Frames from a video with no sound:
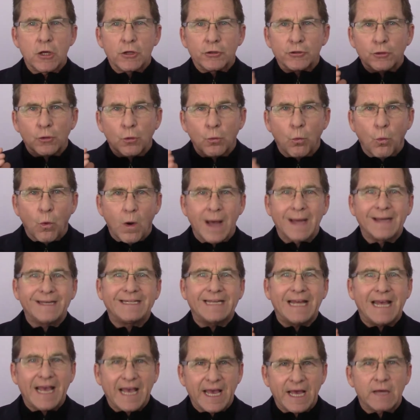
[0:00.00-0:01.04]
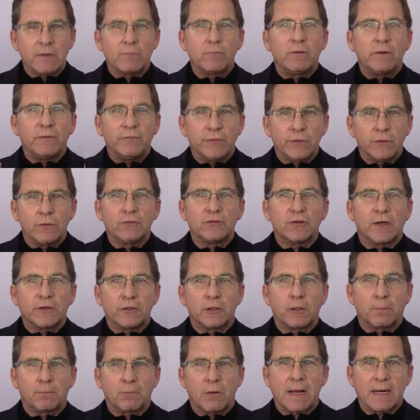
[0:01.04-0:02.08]
You want to have reviews on
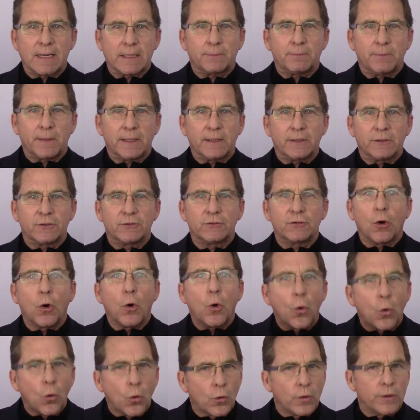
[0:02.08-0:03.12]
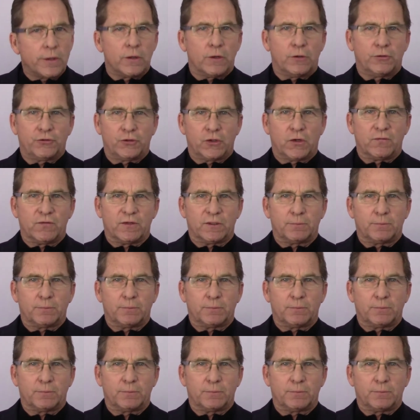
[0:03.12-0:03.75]
your product pages or your service